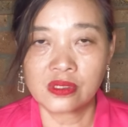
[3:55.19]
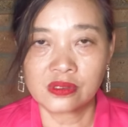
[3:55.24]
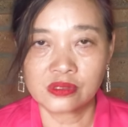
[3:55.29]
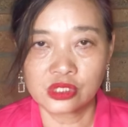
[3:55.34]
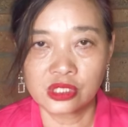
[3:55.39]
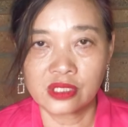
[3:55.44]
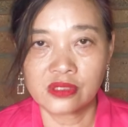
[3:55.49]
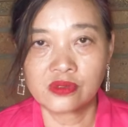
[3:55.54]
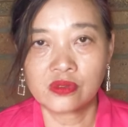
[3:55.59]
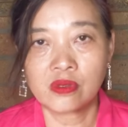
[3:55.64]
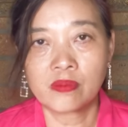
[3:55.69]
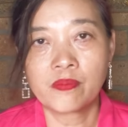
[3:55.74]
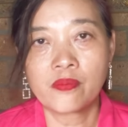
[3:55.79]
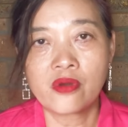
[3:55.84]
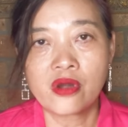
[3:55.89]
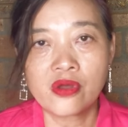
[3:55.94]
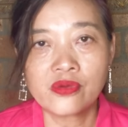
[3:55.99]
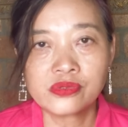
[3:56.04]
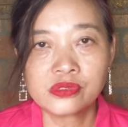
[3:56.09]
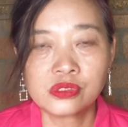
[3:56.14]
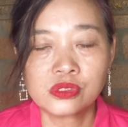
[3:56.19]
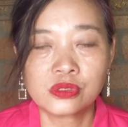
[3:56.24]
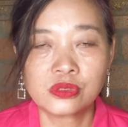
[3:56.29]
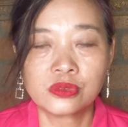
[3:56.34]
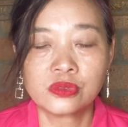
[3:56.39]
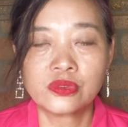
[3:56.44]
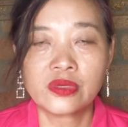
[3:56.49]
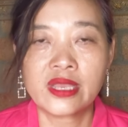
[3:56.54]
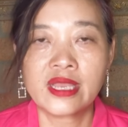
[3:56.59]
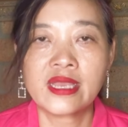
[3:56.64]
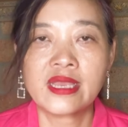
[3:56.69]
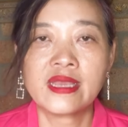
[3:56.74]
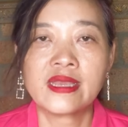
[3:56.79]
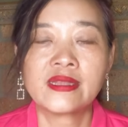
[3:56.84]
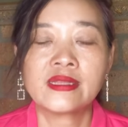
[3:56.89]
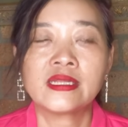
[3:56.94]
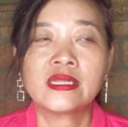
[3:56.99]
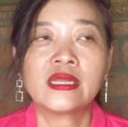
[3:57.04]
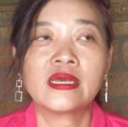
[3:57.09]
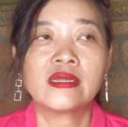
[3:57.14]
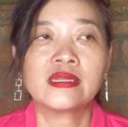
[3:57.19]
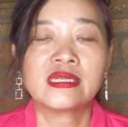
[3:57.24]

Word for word: channel, browse through and uh,